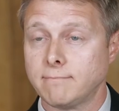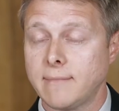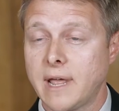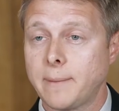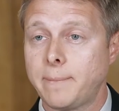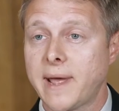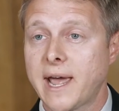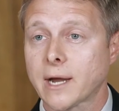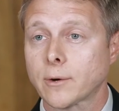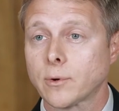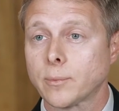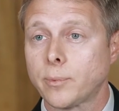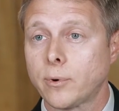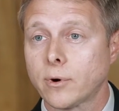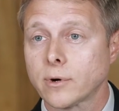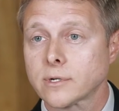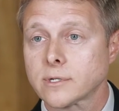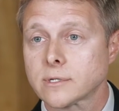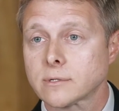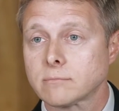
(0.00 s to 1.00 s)
MedPAC
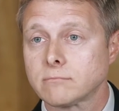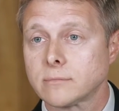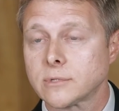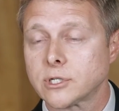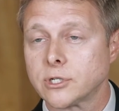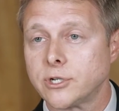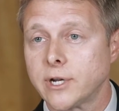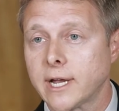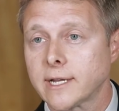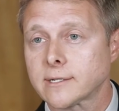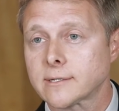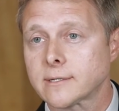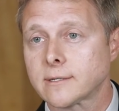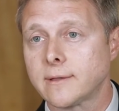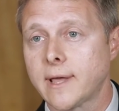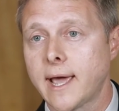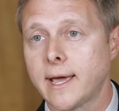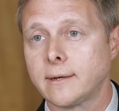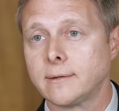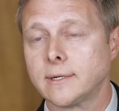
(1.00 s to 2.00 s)
reports suggest
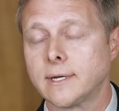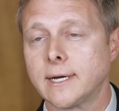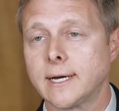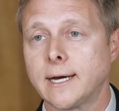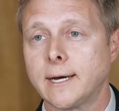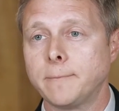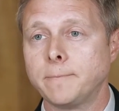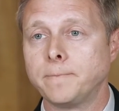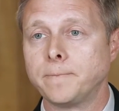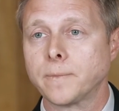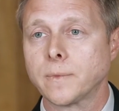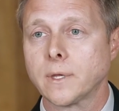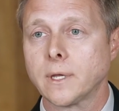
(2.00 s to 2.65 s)
that um,